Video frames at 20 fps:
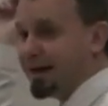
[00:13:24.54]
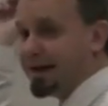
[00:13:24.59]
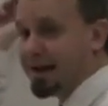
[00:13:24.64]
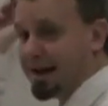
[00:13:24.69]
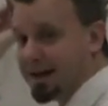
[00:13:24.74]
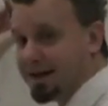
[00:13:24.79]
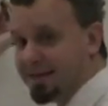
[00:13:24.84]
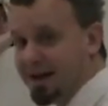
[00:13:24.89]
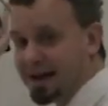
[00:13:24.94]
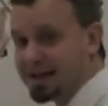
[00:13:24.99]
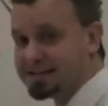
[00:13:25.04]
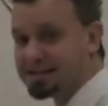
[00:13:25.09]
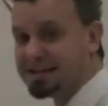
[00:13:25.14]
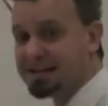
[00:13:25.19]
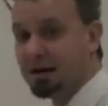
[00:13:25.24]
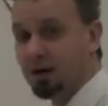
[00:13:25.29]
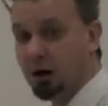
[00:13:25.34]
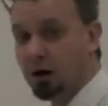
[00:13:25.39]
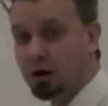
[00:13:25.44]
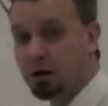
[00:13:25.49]
a that's
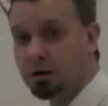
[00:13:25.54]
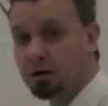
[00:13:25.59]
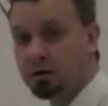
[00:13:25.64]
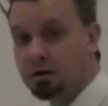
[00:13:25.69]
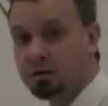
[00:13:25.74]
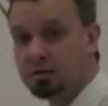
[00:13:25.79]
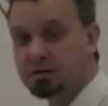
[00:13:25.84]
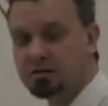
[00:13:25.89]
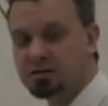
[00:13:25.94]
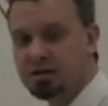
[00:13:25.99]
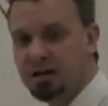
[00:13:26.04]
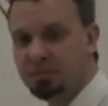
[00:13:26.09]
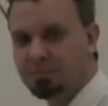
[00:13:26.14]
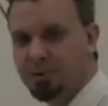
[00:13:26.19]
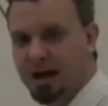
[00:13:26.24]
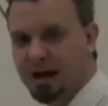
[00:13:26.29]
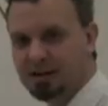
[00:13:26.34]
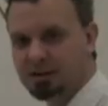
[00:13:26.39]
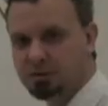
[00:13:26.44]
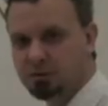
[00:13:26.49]
here to get
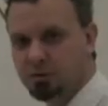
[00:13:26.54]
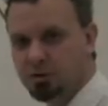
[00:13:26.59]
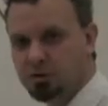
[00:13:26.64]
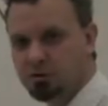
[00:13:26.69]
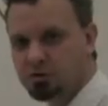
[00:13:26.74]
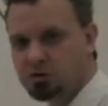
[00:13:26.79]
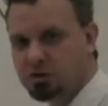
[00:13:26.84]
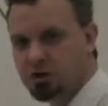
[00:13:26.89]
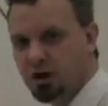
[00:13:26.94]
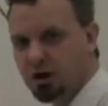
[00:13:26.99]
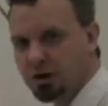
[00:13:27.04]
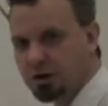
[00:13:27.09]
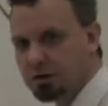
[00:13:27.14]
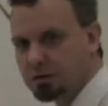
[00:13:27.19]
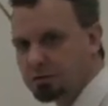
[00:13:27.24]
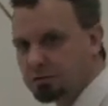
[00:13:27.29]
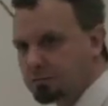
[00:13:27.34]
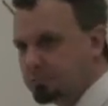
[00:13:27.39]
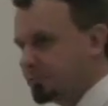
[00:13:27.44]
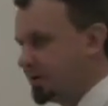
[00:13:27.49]
back to where you started,
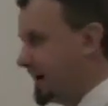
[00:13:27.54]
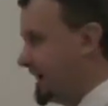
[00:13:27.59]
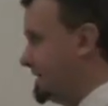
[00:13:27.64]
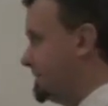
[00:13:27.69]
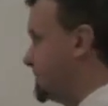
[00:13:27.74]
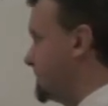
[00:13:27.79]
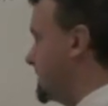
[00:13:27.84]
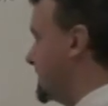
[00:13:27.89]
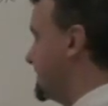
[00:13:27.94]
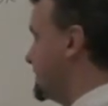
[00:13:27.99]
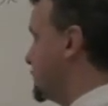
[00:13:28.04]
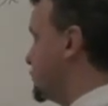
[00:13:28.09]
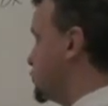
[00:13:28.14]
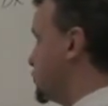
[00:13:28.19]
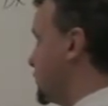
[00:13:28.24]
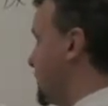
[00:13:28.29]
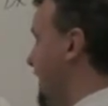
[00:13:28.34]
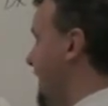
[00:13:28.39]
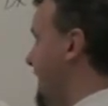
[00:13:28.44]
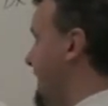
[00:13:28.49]
right? If you
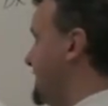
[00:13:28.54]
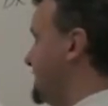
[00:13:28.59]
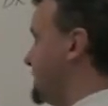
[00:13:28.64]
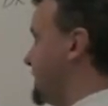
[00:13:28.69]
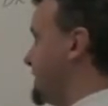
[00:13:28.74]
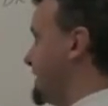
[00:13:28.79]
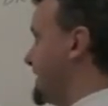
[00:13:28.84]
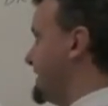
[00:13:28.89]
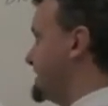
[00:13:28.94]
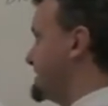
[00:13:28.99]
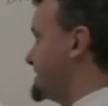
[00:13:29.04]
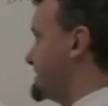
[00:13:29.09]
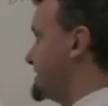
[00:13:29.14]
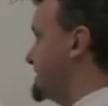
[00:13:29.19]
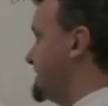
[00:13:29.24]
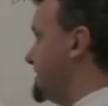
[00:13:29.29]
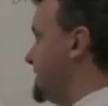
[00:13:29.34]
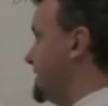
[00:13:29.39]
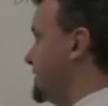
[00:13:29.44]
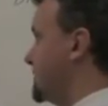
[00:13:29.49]
derived
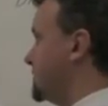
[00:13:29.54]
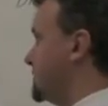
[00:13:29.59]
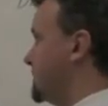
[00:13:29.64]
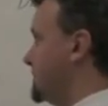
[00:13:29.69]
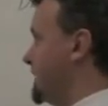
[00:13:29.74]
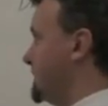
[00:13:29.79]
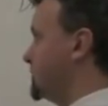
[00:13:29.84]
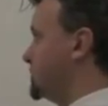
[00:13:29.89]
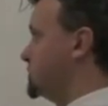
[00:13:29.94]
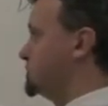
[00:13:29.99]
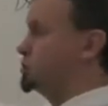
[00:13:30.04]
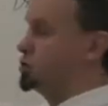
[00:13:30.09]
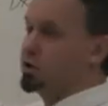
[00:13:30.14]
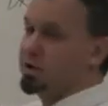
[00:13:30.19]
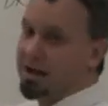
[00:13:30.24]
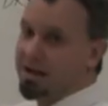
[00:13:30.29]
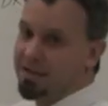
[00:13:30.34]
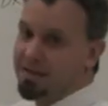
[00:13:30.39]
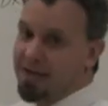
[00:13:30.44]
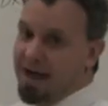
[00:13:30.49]
this, remember you should
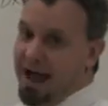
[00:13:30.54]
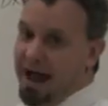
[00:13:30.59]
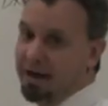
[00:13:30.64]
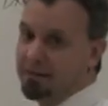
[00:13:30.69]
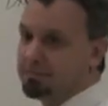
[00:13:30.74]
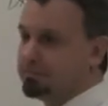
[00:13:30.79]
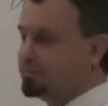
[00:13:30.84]
get that.